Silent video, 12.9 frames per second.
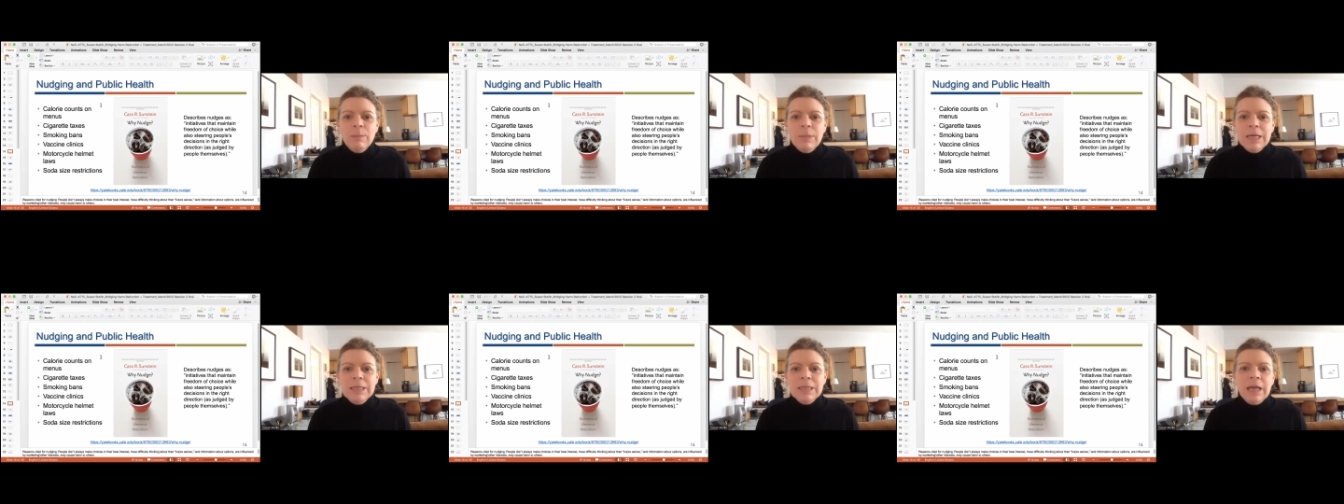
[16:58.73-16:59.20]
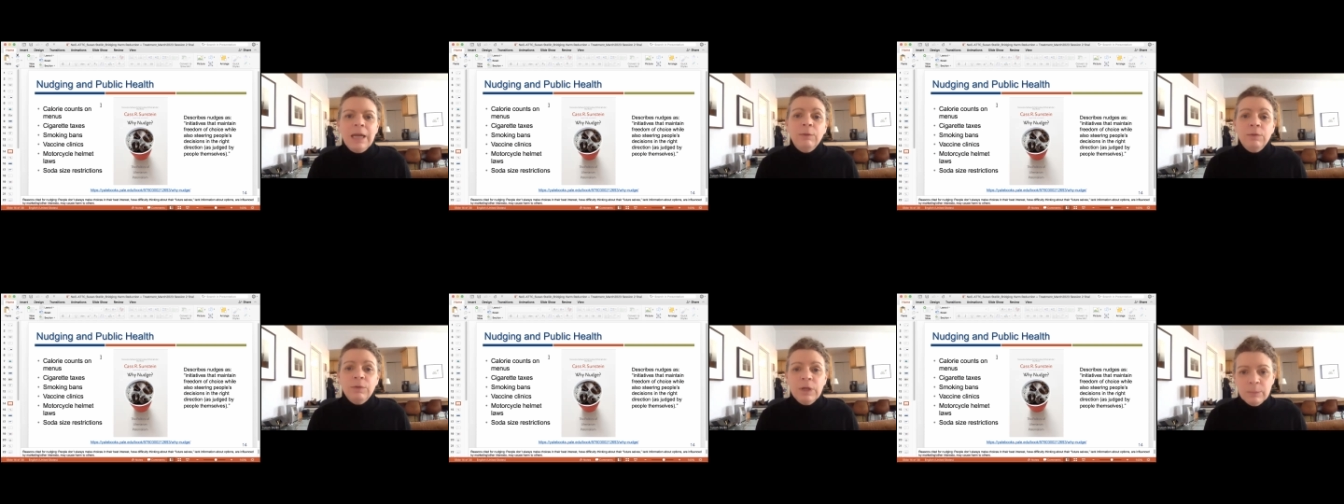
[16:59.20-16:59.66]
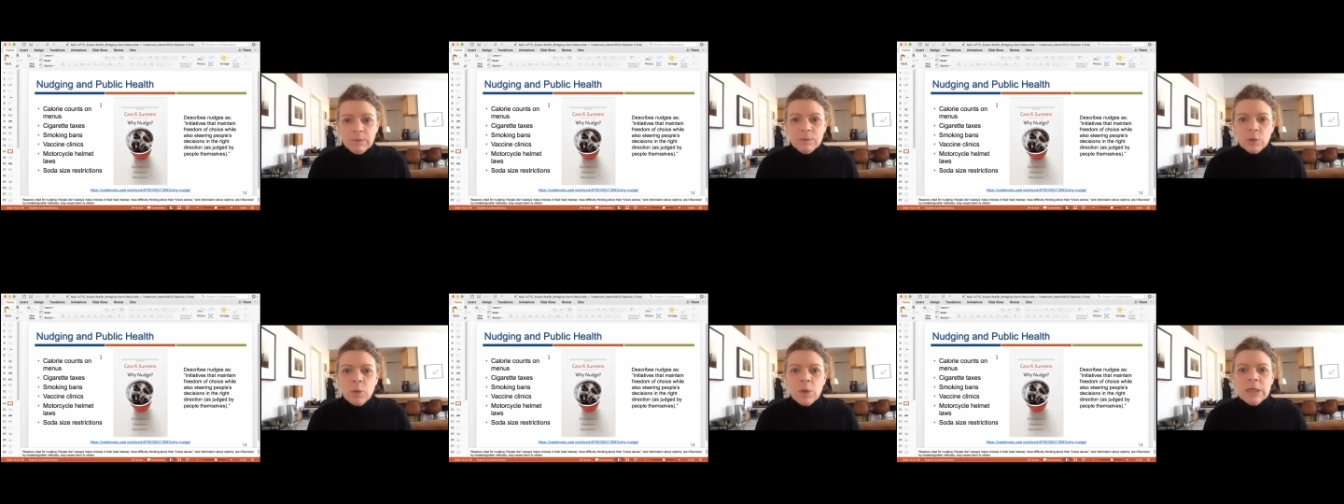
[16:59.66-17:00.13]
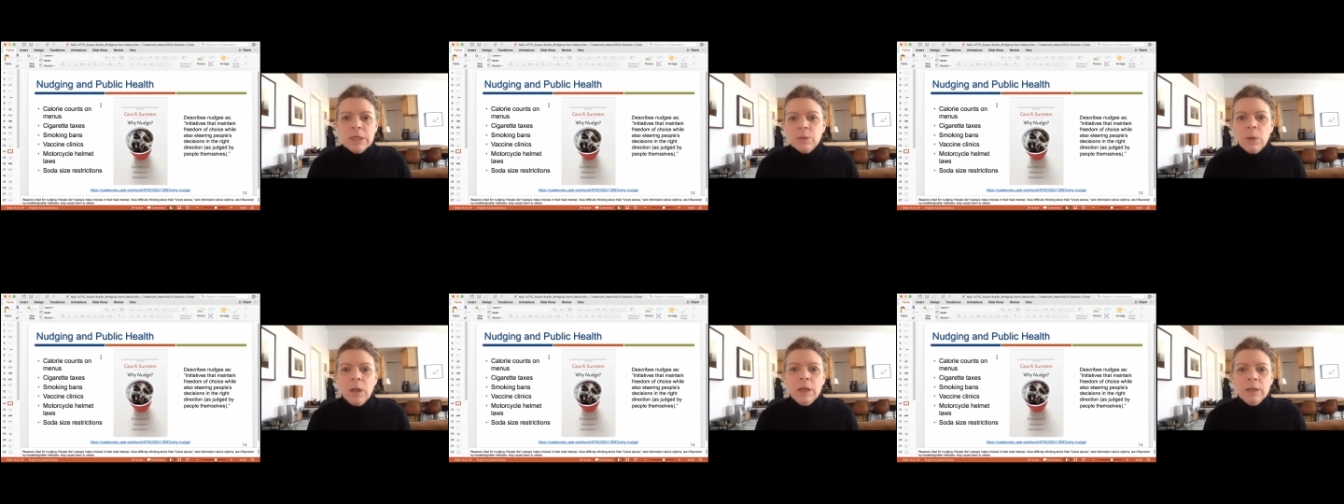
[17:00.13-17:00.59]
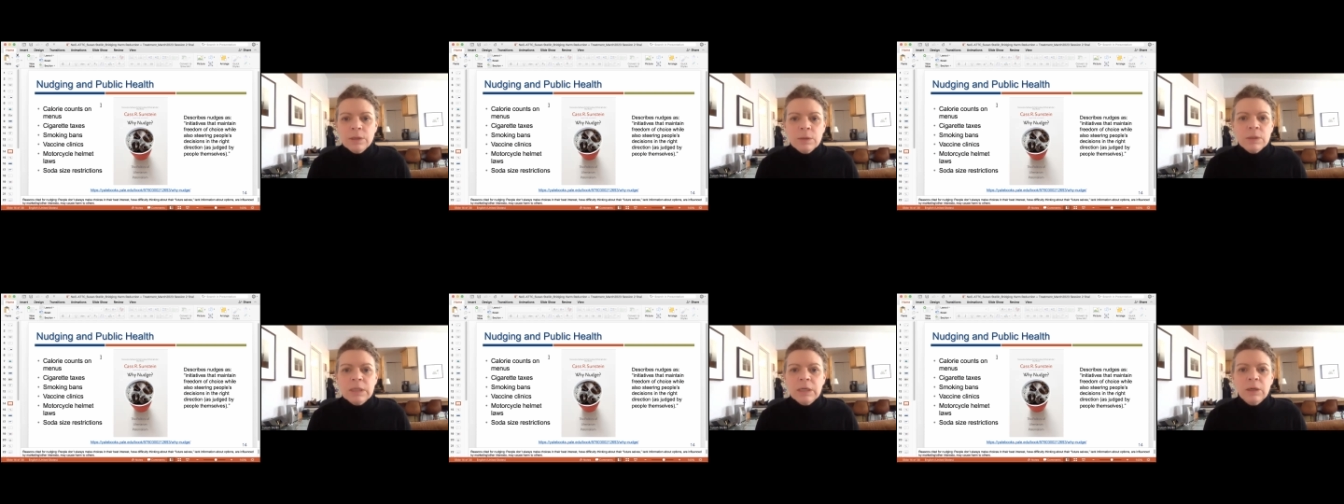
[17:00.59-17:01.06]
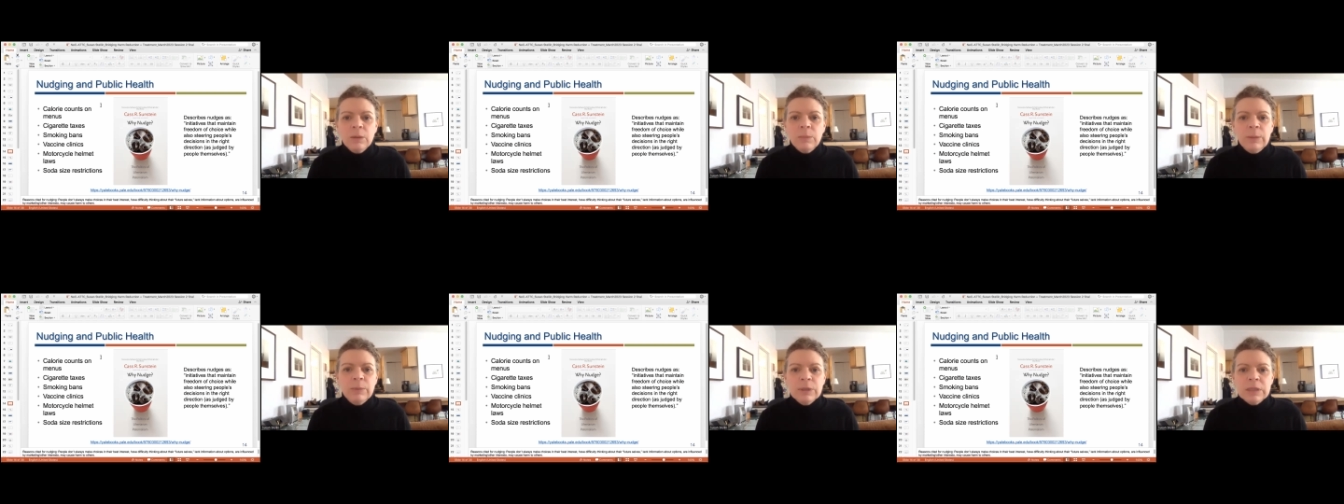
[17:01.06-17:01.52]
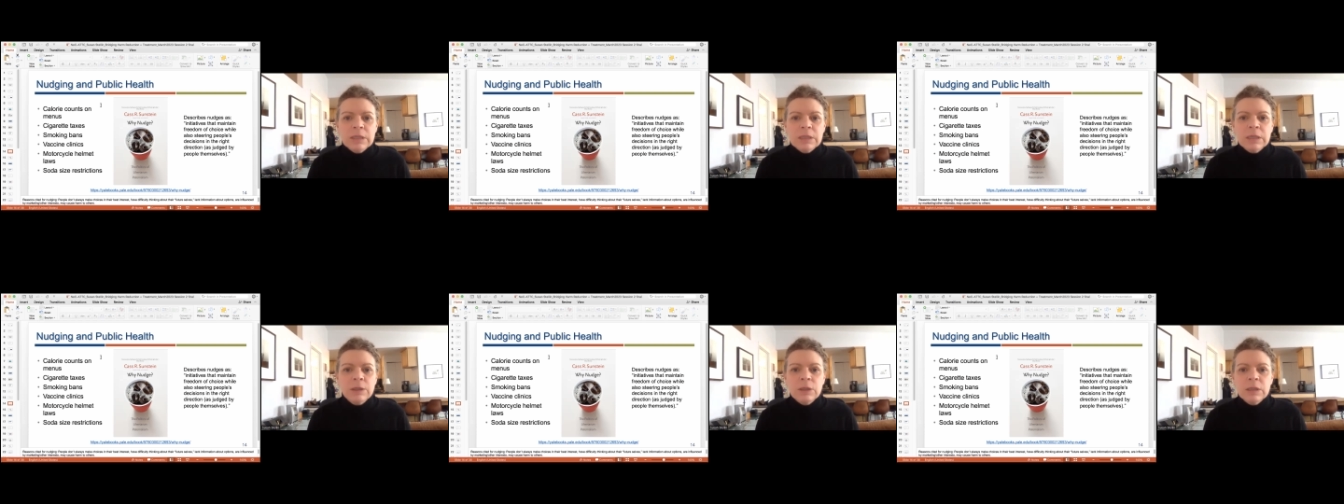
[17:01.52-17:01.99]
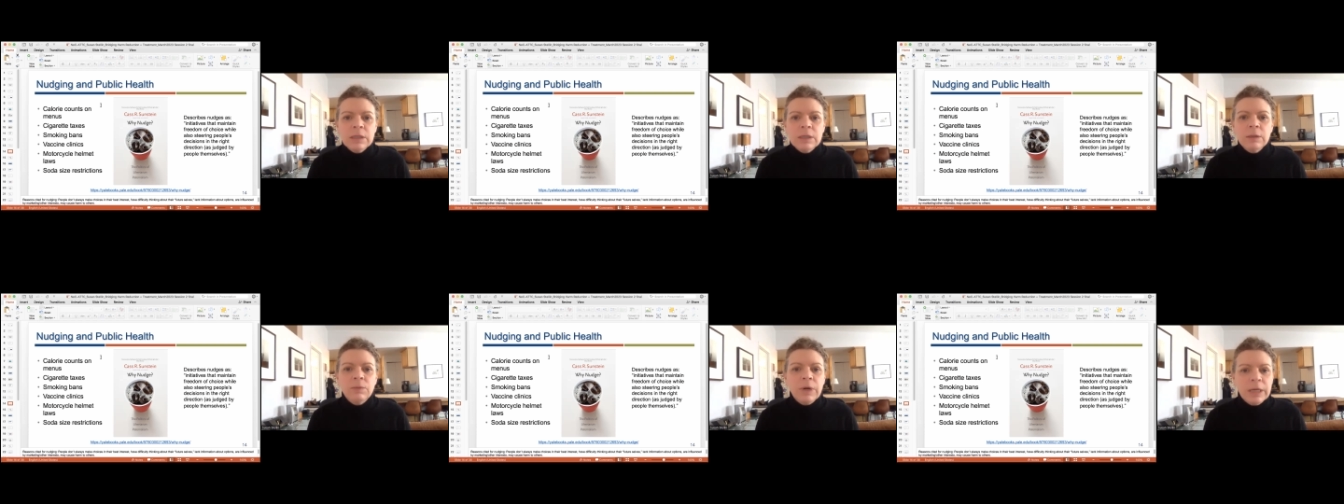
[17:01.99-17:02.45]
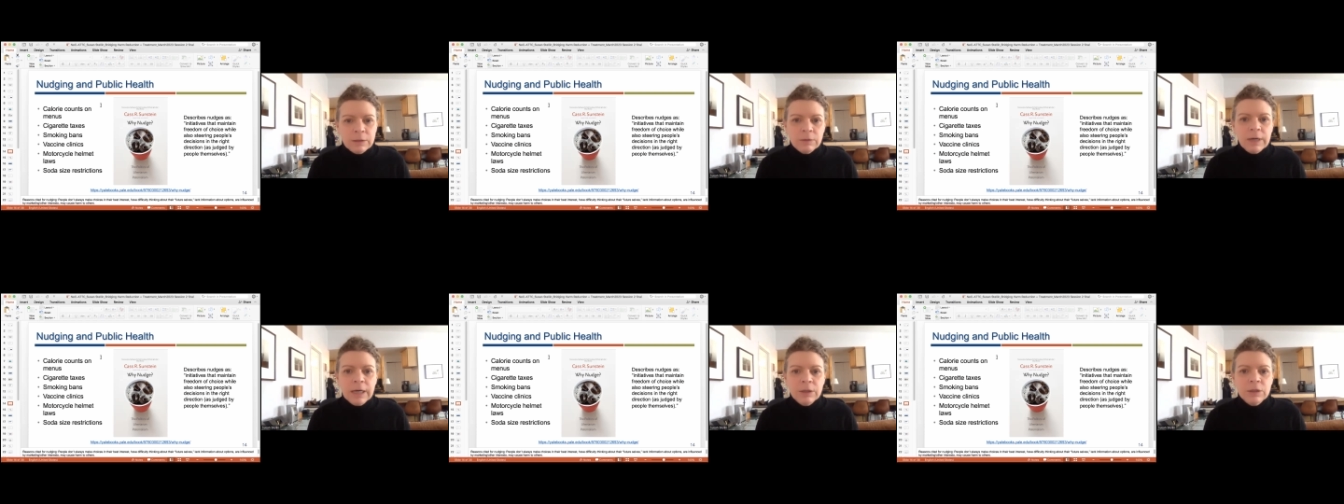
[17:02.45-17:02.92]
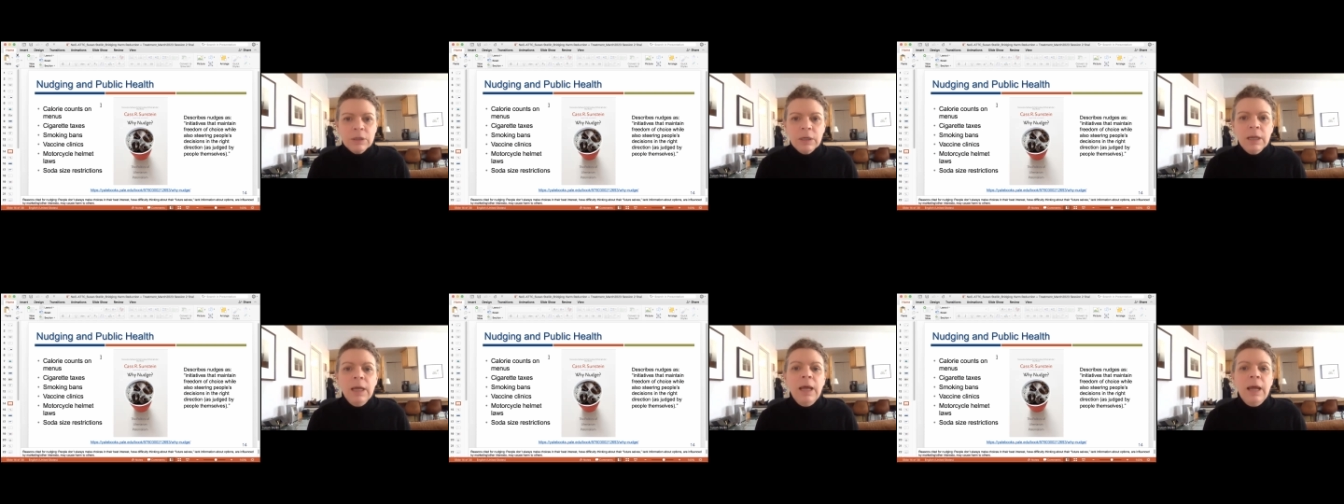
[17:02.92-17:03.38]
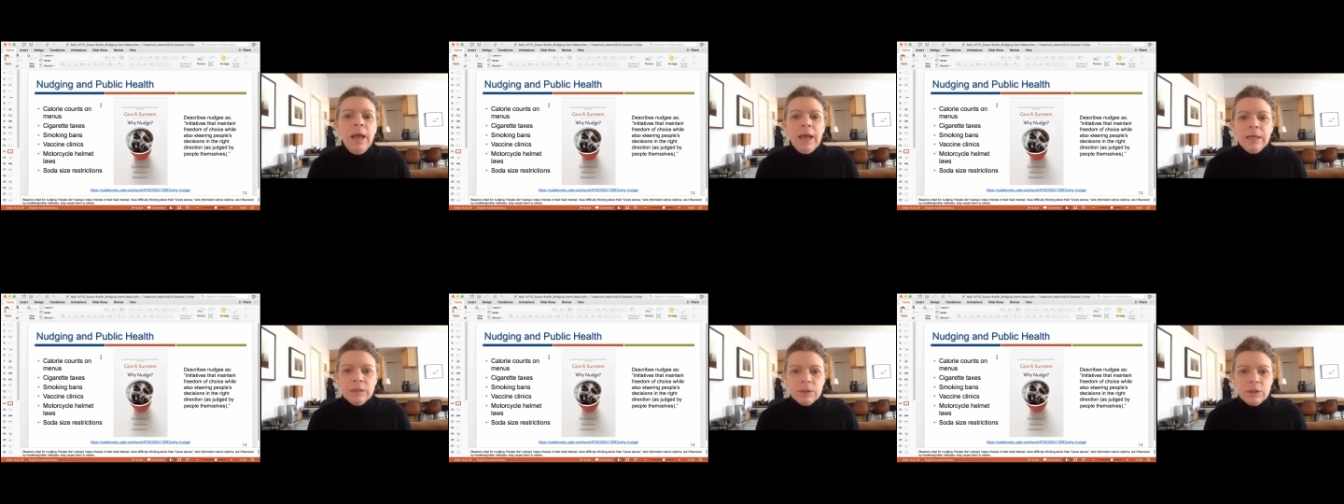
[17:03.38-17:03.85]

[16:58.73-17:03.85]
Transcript: maintain freedom of choice while also steering people's decisions in the right direction as